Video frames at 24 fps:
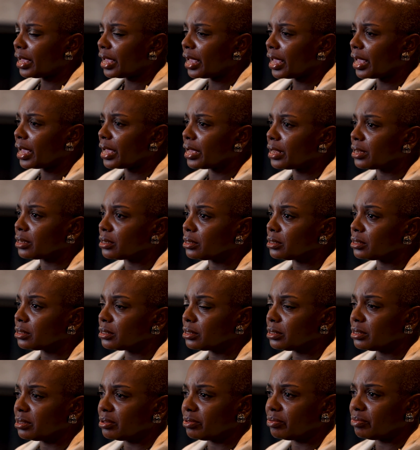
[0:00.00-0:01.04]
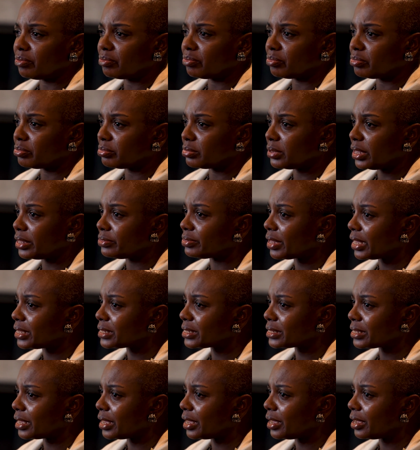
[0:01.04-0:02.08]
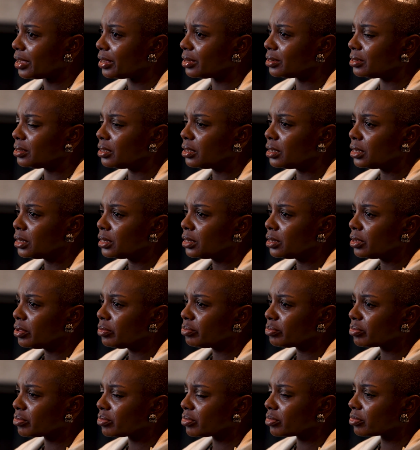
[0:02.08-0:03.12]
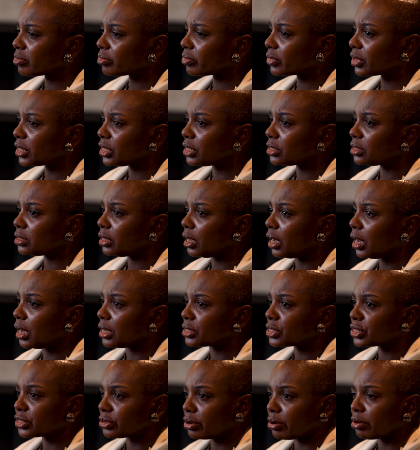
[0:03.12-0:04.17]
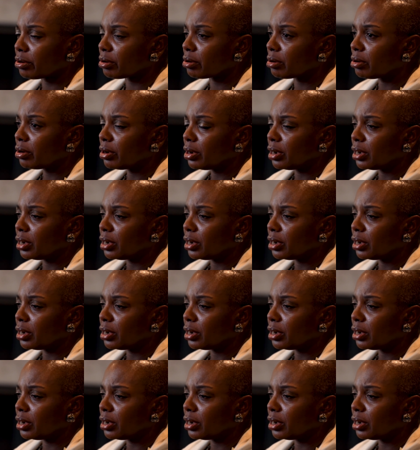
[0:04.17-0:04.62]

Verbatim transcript: And and they said, uh, sir,